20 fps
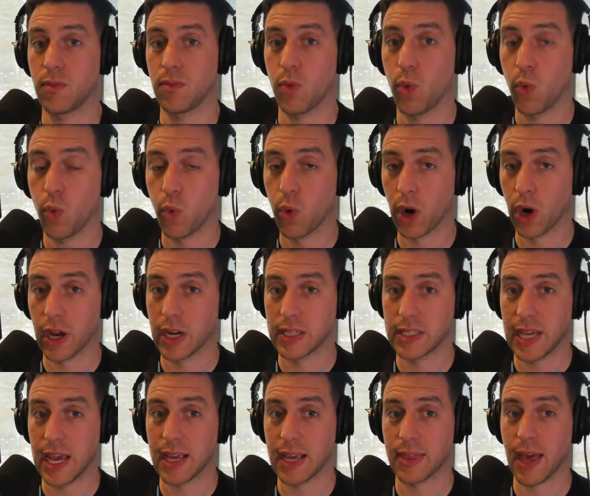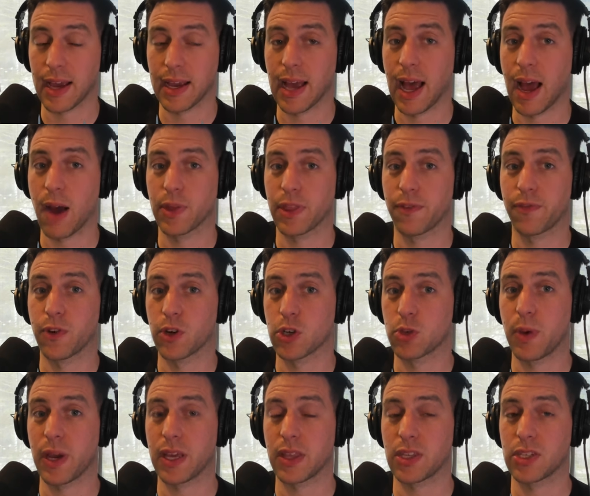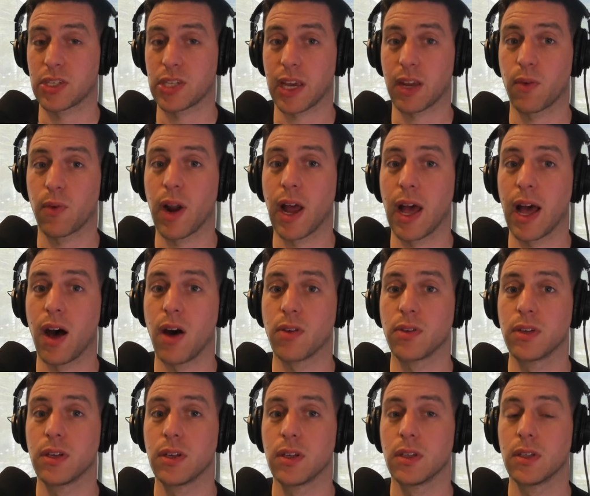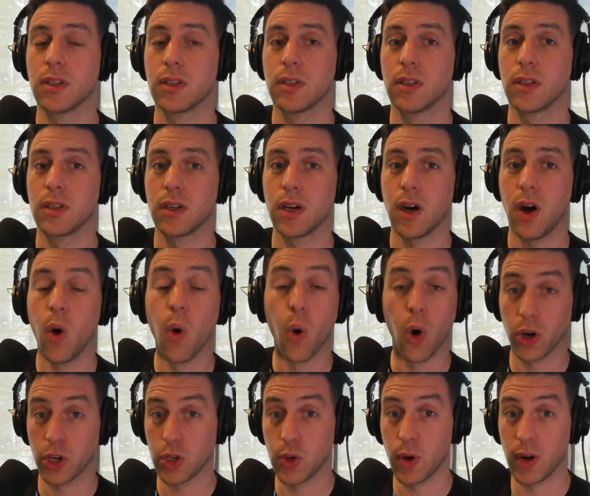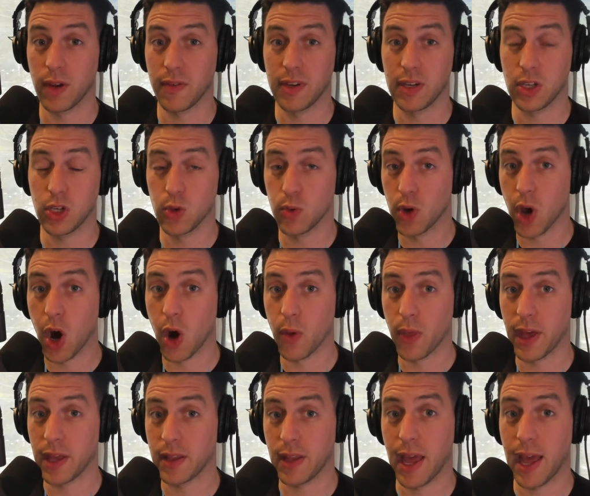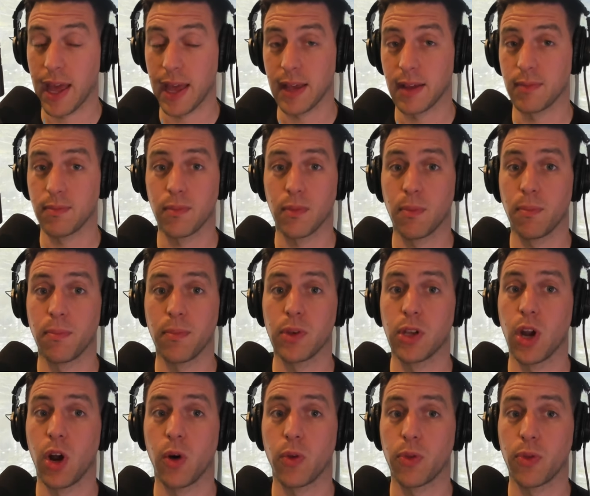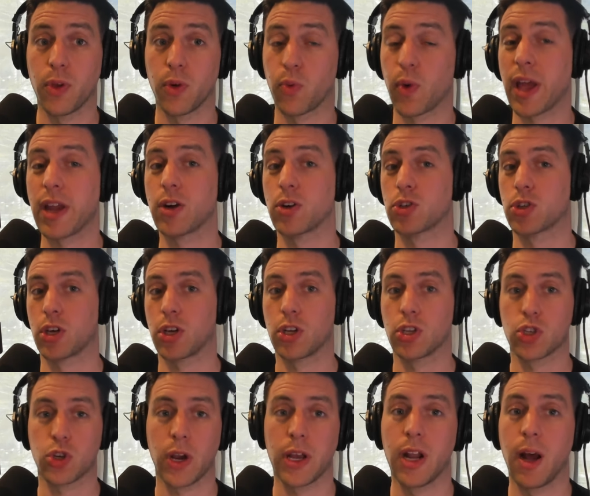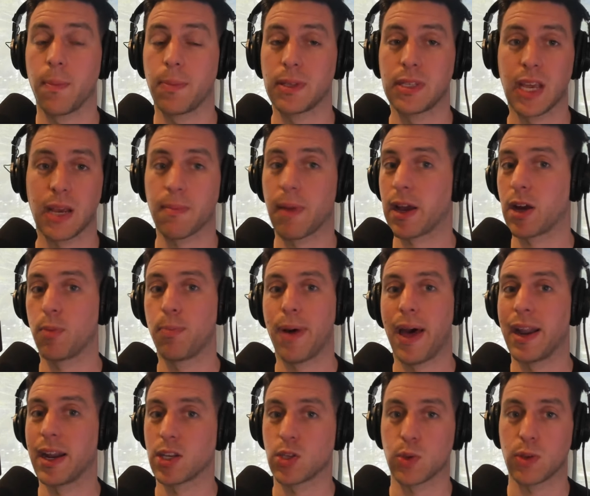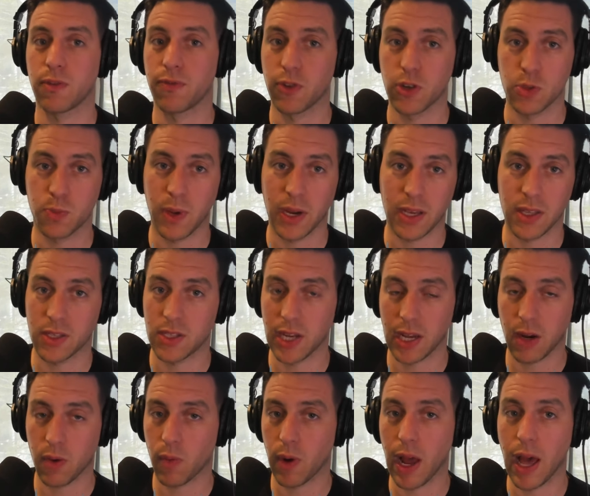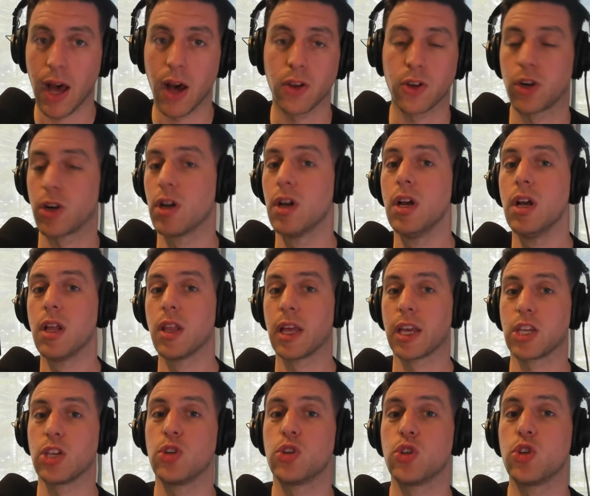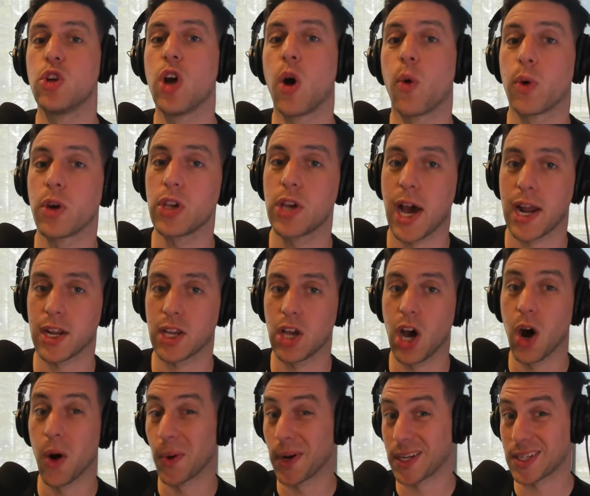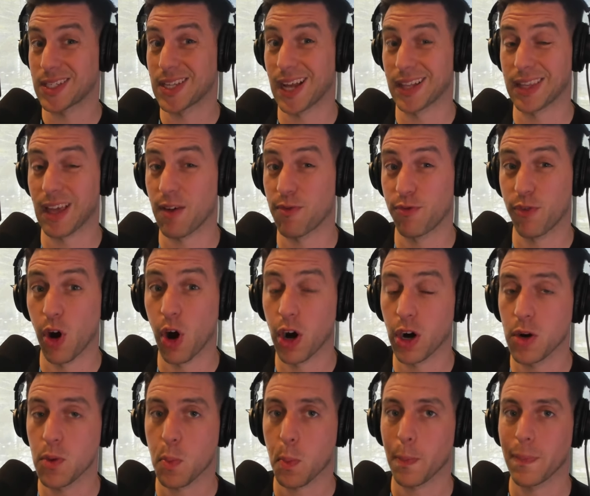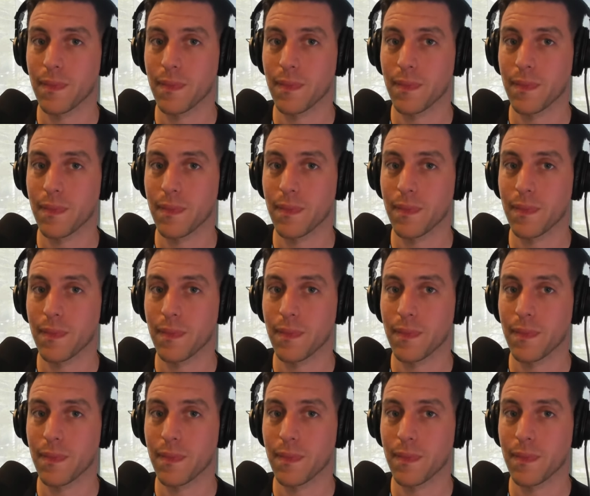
we're going to take that guy with the first pick of the second round. Or you know that, hey, you know, the Raiders are going to trade up and take Michael Penix with the first pick of the second round. Or, like, you know where you got to go, and it's not that far.